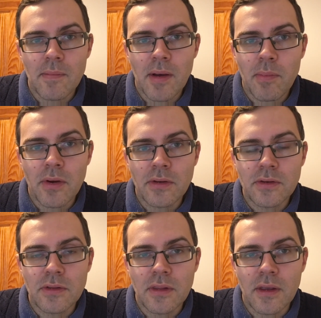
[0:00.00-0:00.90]
about
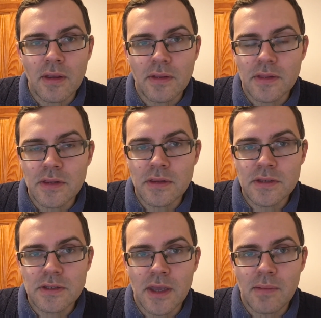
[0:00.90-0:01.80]
the
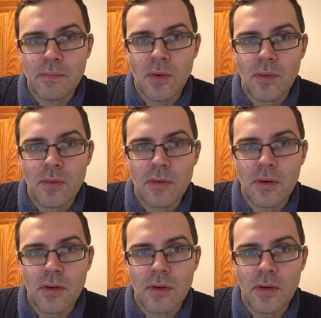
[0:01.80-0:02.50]
scheme or